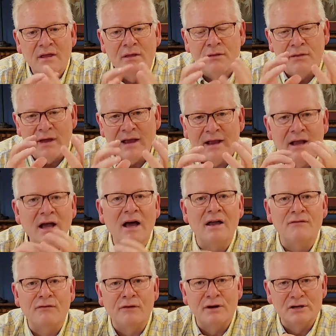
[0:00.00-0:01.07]
Thank
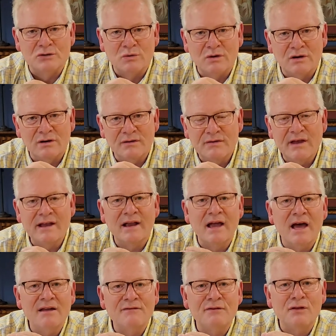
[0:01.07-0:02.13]
God for his word. Thank
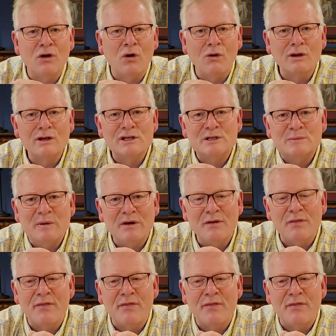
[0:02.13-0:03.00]
God for the Holy Spirit.